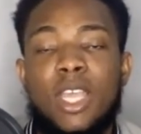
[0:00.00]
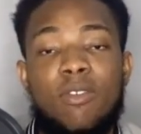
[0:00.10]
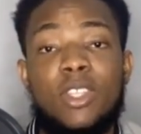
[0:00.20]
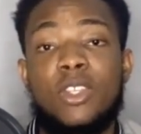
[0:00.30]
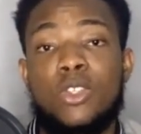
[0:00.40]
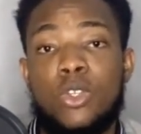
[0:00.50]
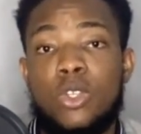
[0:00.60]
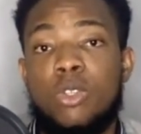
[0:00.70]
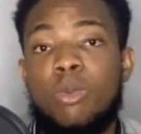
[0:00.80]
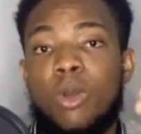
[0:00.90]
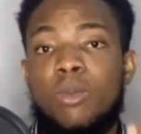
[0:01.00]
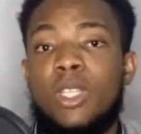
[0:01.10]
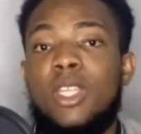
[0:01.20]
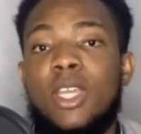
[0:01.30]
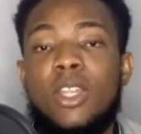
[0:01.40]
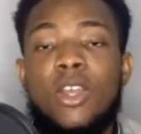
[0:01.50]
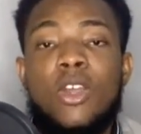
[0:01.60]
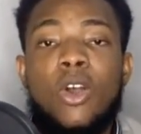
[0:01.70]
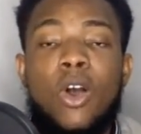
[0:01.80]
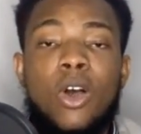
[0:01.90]
Everything is going to be updated
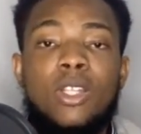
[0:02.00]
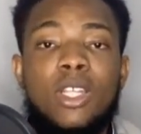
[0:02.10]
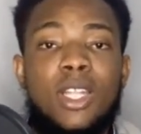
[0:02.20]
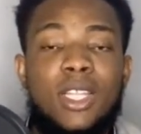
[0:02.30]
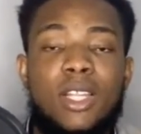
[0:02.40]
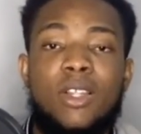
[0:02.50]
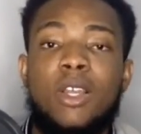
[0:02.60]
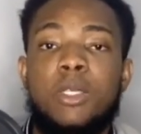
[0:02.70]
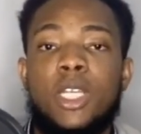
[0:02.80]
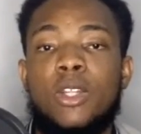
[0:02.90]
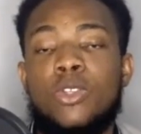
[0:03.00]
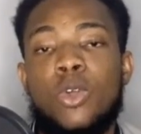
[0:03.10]
on that Telegram channel.